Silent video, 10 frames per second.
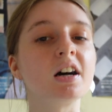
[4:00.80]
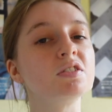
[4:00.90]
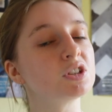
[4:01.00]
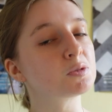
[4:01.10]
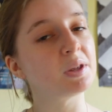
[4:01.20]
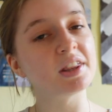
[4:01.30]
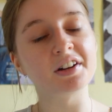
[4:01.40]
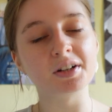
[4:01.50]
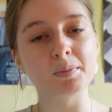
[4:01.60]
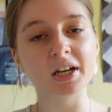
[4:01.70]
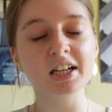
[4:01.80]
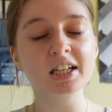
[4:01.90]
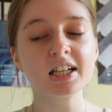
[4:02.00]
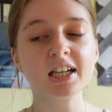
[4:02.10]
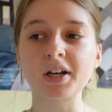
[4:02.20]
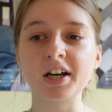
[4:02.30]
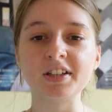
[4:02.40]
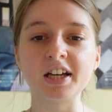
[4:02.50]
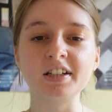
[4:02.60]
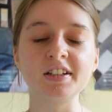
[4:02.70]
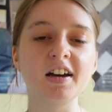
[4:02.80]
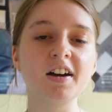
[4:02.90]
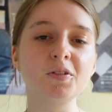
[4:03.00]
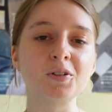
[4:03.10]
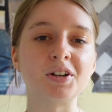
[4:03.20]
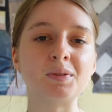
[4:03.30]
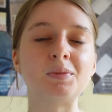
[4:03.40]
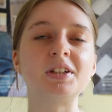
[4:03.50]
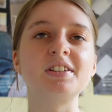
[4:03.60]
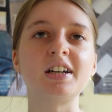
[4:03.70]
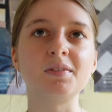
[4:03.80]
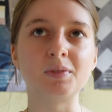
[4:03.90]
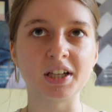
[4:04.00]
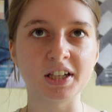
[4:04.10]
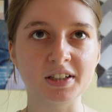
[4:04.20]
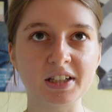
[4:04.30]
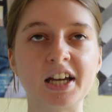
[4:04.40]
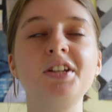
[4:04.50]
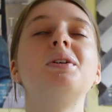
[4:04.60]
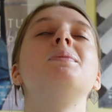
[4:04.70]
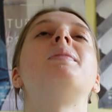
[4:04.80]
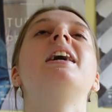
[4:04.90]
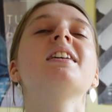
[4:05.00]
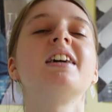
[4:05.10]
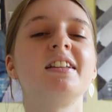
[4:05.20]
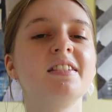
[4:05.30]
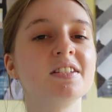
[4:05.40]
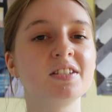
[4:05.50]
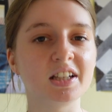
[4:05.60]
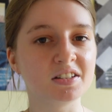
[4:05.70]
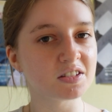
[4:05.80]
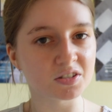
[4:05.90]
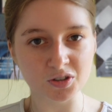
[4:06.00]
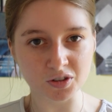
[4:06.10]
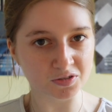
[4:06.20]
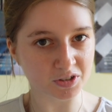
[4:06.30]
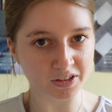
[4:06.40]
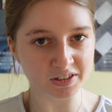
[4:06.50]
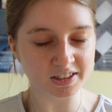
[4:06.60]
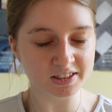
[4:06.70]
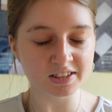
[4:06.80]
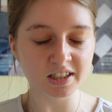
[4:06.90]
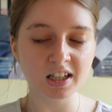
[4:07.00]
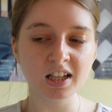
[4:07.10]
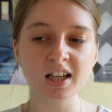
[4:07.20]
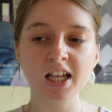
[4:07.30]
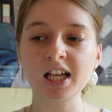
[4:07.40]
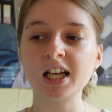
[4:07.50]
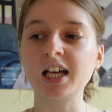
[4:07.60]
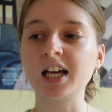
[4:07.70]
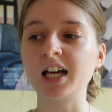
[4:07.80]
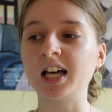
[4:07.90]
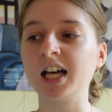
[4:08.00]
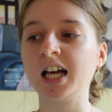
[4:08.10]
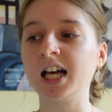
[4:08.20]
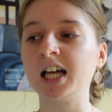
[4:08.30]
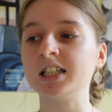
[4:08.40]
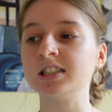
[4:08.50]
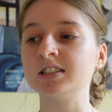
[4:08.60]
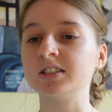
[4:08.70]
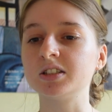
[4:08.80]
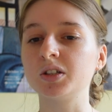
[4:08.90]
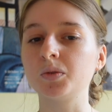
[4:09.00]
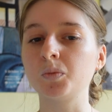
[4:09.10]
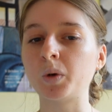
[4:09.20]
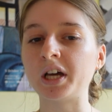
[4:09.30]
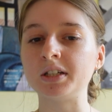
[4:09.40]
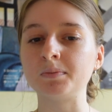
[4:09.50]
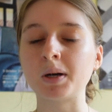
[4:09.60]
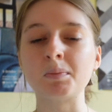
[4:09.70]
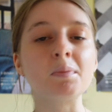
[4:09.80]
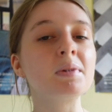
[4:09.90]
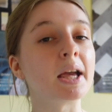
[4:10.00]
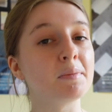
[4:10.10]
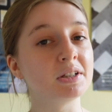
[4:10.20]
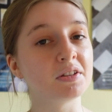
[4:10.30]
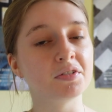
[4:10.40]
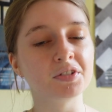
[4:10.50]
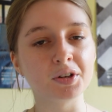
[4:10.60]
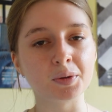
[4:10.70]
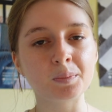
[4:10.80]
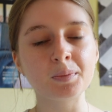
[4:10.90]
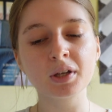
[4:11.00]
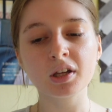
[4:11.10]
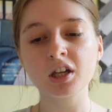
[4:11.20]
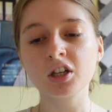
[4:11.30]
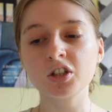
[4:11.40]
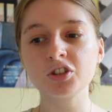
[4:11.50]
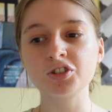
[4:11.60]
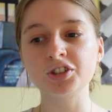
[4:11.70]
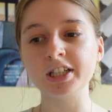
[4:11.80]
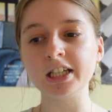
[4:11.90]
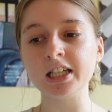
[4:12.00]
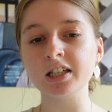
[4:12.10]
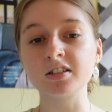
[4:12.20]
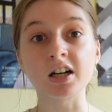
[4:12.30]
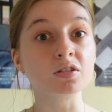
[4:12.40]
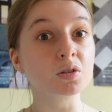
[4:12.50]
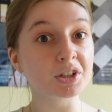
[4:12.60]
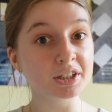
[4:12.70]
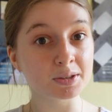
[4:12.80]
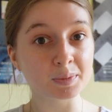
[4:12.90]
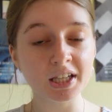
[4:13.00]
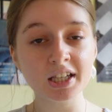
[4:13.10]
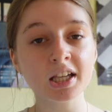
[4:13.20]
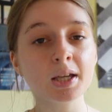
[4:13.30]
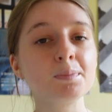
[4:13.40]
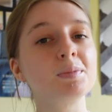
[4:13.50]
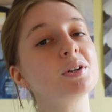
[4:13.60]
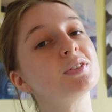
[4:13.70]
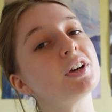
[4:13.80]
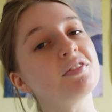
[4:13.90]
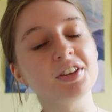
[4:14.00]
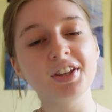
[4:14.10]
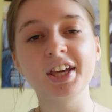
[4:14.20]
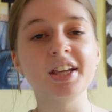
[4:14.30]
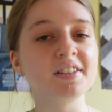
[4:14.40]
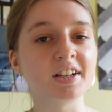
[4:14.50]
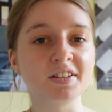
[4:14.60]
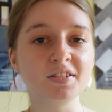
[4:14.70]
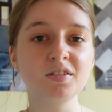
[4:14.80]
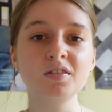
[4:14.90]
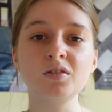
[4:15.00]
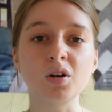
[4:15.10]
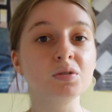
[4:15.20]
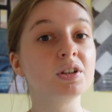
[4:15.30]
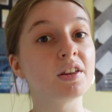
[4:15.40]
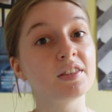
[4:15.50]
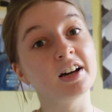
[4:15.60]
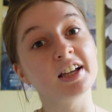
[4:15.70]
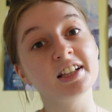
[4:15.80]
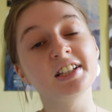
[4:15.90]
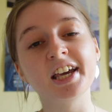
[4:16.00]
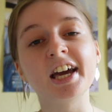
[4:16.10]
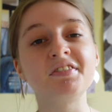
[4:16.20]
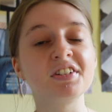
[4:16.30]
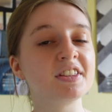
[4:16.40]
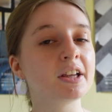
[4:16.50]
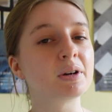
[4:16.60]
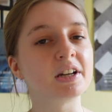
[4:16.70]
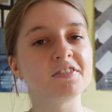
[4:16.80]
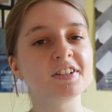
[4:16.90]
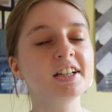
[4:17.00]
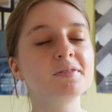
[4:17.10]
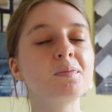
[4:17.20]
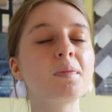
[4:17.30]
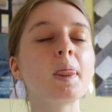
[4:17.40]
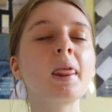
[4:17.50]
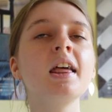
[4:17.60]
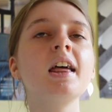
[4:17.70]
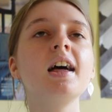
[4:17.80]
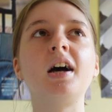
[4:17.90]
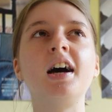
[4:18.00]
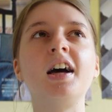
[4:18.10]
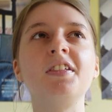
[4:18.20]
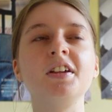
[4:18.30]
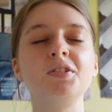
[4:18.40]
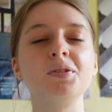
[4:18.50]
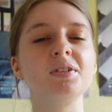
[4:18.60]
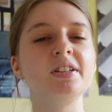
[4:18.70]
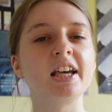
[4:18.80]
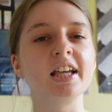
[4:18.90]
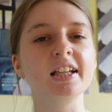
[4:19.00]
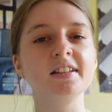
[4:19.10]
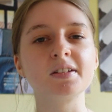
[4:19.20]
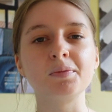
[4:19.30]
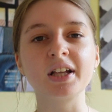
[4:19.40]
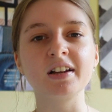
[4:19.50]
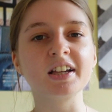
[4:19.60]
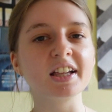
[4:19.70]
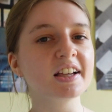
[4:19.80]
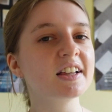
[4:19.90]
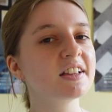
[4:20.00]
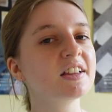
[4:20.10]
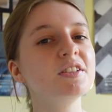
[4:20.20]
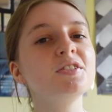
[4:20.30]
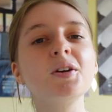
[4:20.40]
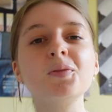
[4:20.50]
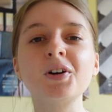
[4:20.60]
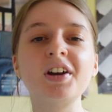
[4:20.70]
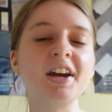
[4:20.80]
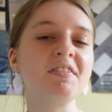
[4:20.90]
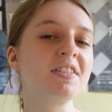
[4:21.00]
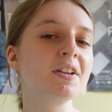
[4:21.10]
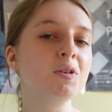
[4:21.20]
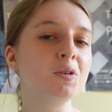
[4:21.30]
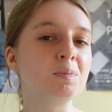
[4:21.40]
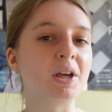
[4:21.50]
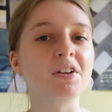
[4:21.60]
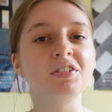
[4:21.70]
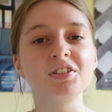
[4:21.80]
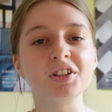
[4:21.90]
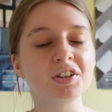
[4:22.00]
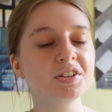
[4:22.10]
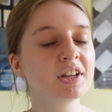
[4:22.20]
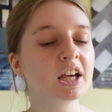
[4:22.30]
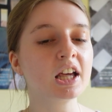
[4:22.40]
"I'll just be there in a minute." And then what I remember is that my head went back. I had this instant shot of drowsiness. And when my mum came into the room, she started talking to me, because over the years I had told her that I can hear everything when I fit. I think she was saying something like, "Don't worry, everything will be over soon."